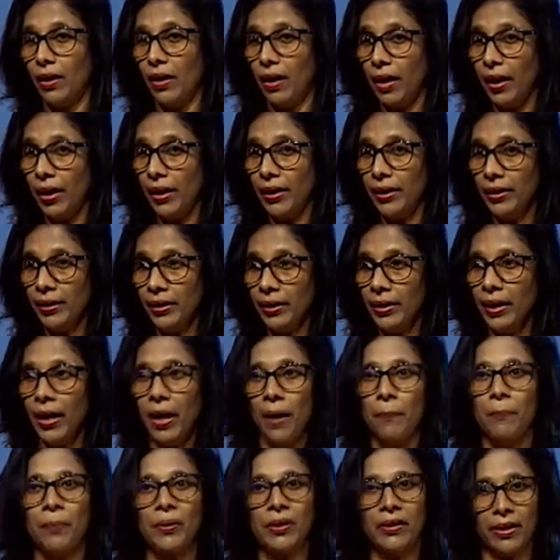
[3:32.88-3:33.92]

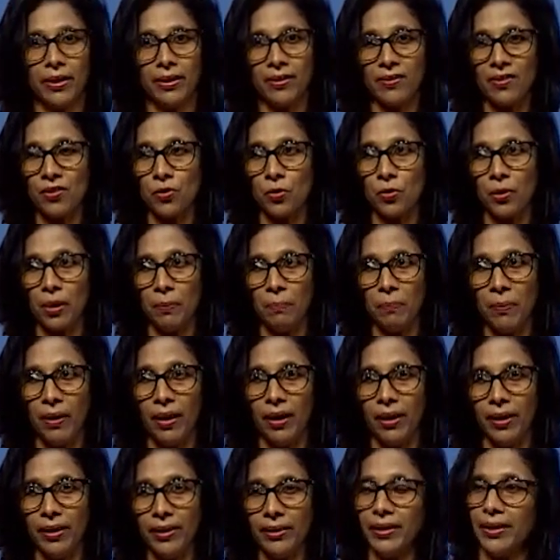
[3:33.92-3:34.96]
unhappy things to the
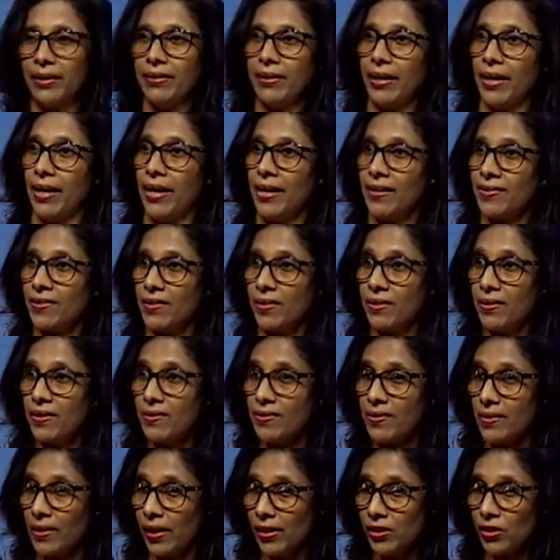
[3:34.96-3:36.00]
plant, and as a
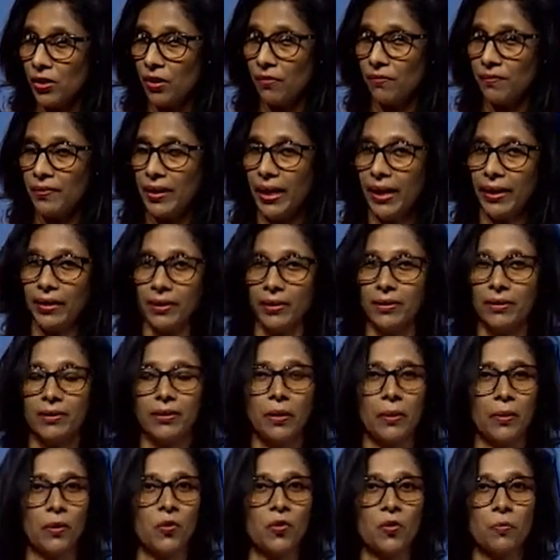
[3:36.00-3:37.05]
result of that the
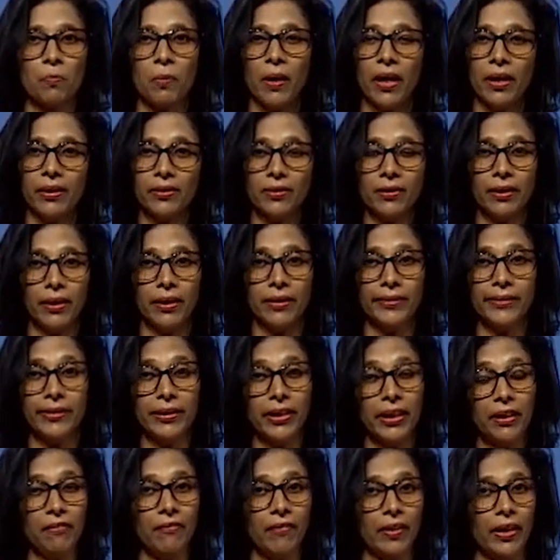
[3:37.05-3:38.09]
rose plant can't
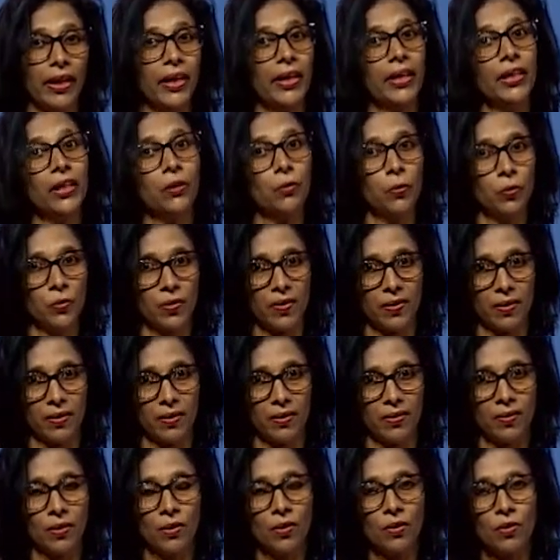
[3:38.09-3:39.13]
give any roses.
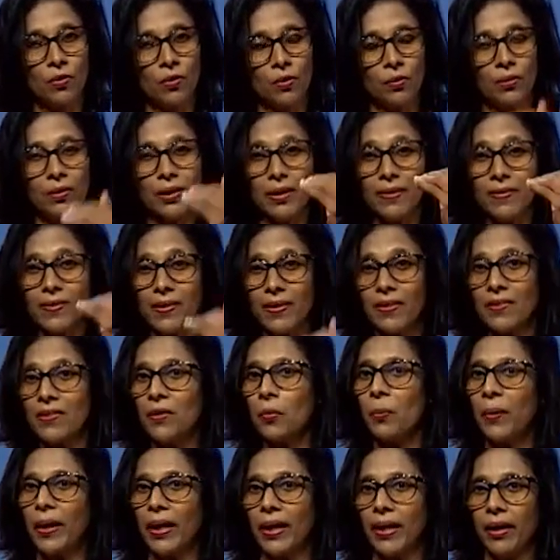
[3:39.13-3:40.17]
So, this is the
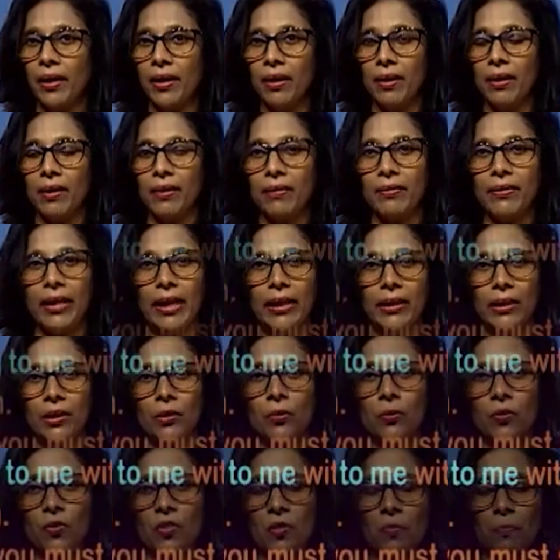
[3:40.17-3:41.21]
way that rose